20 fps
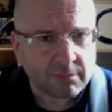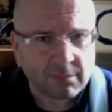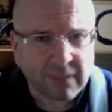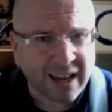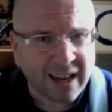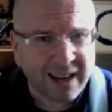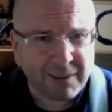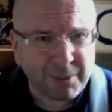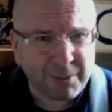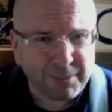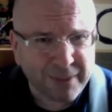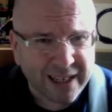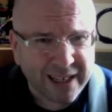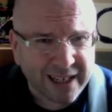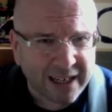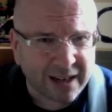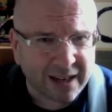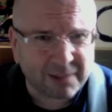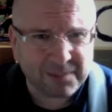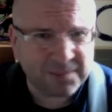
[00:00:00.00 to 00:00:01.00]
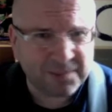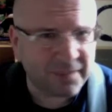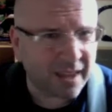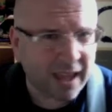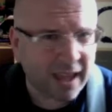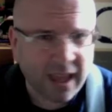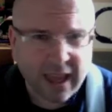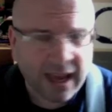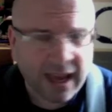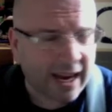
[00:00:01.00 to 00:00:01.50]
and I'm a beginner
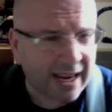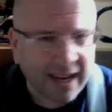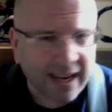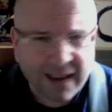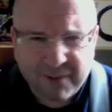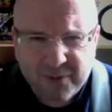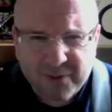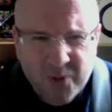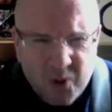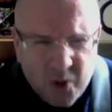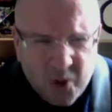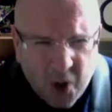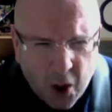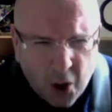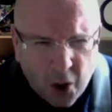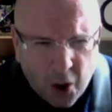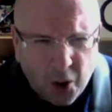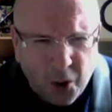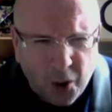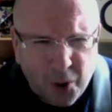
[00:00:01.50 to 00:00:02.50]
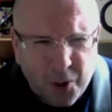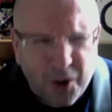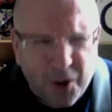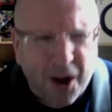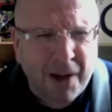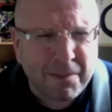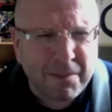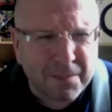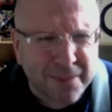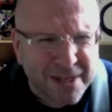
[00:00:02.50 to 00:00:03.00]
and I have no
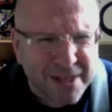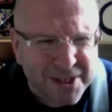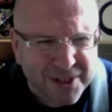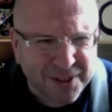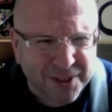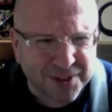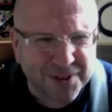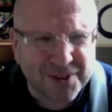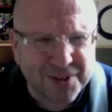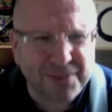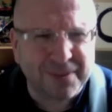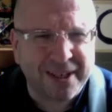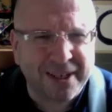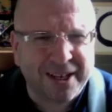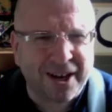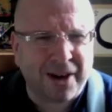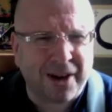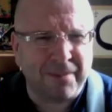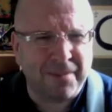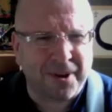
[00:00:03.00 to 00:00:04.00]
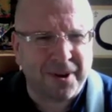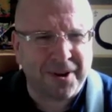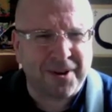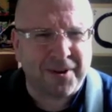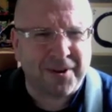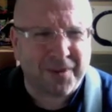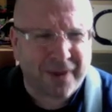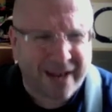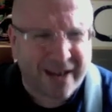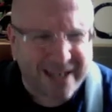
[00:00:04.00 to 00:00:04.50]
ambition to become a
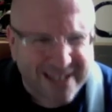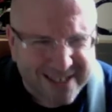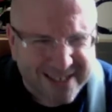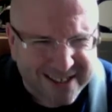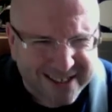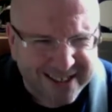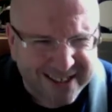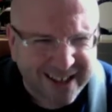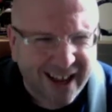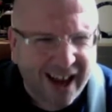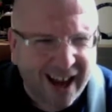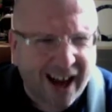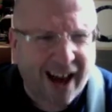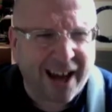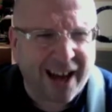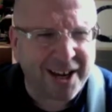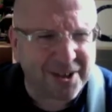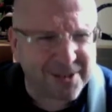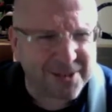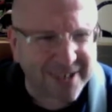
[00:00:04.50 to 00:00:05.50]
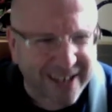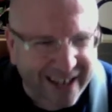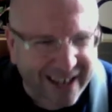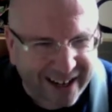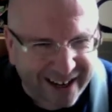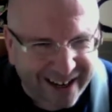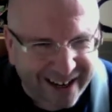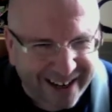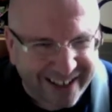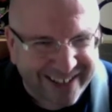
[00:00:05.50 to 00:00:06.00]
great haiku
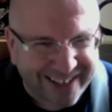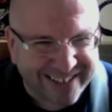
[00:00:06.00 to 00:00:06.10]
guy.